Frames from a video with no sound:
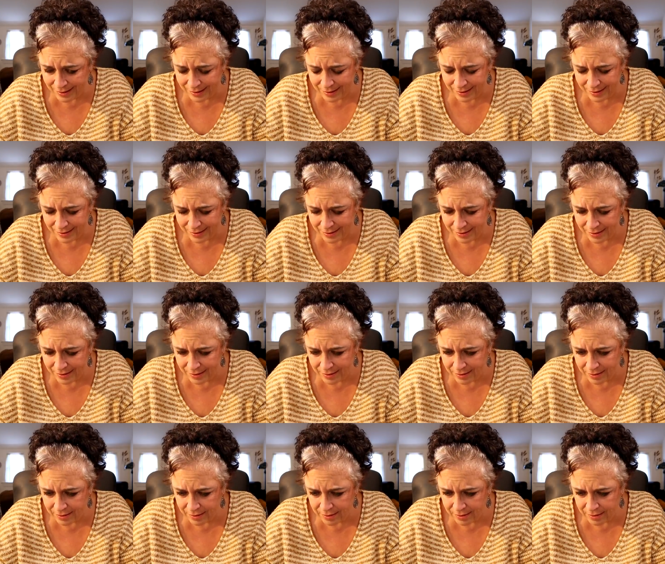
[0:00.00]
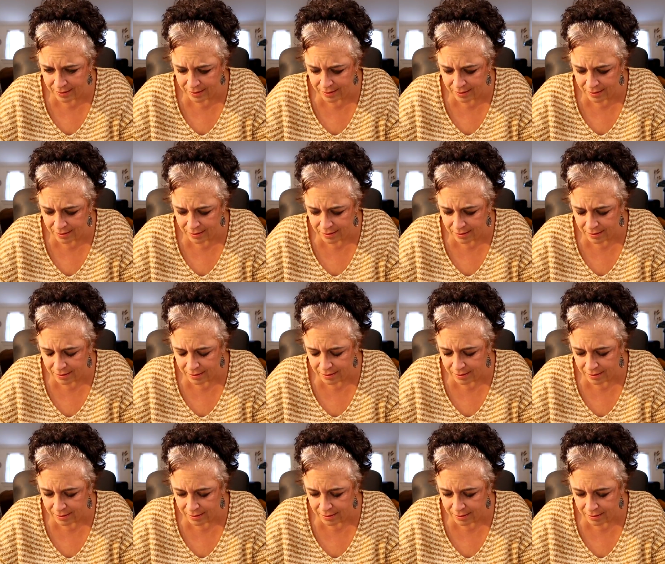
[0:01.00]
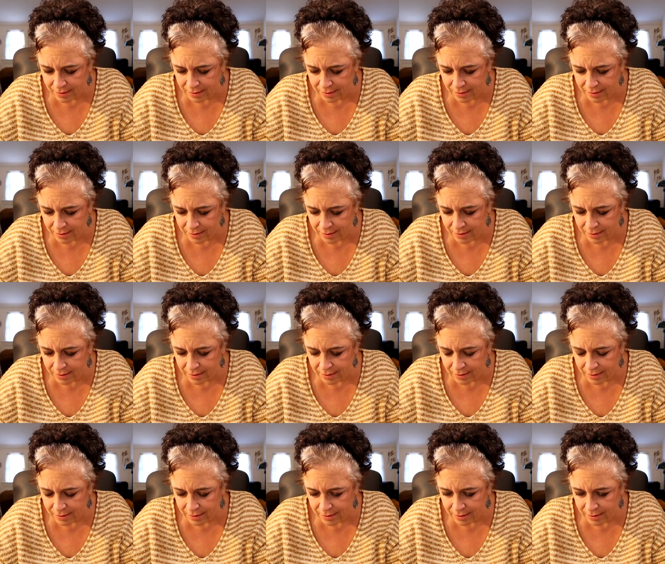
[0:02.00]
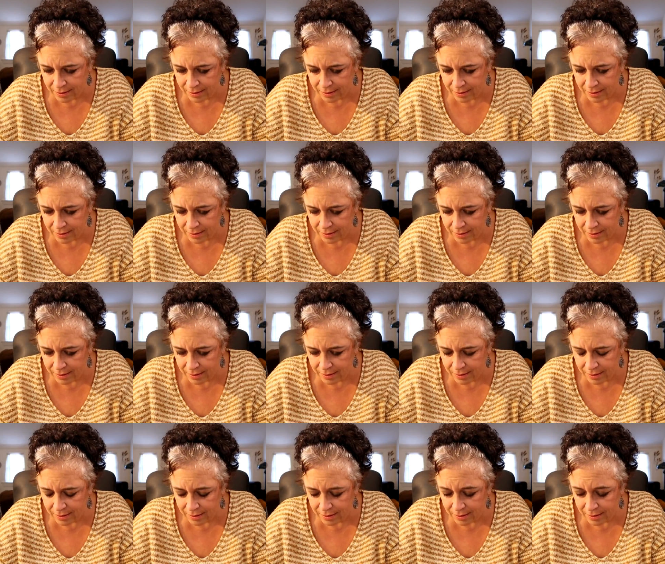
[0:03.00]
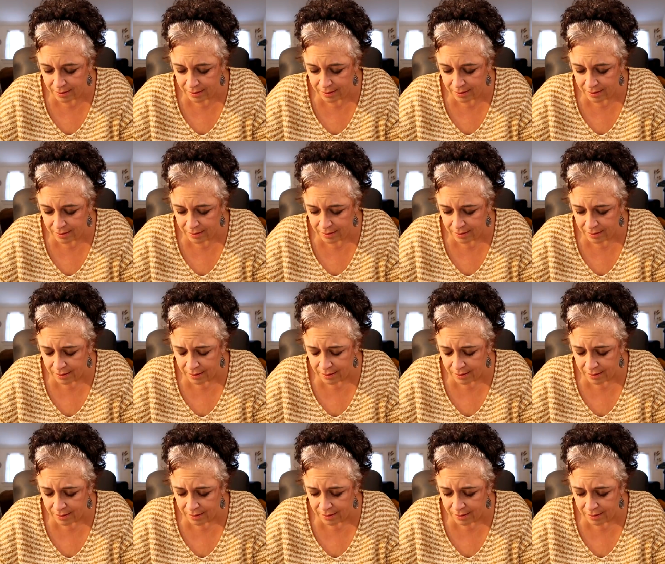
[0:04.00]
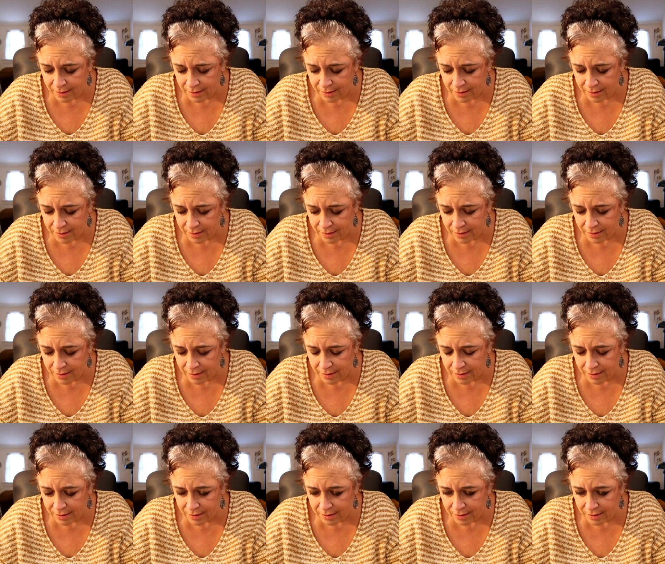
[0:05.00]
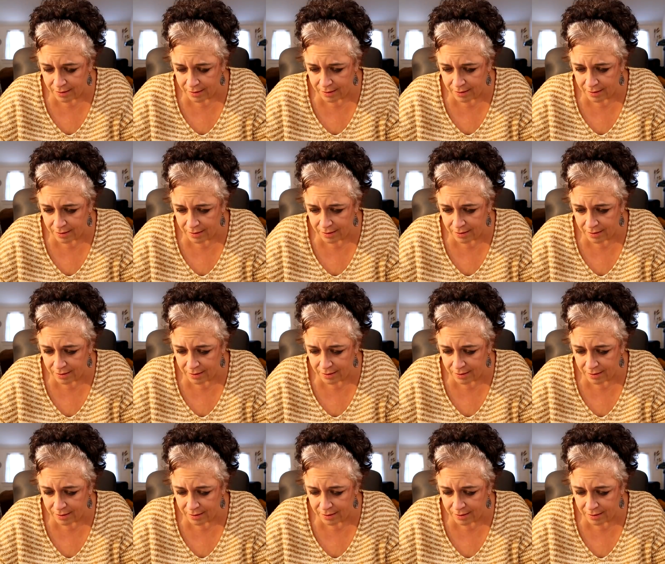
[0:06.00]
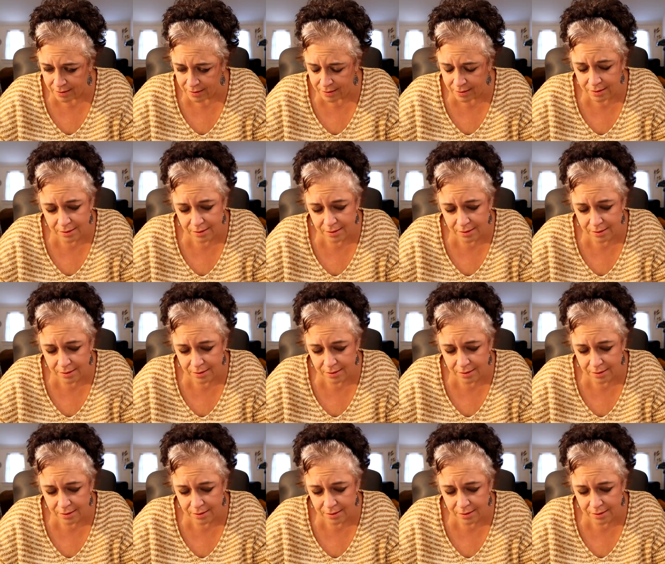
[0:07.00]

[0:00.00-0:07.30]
Nobody speaks.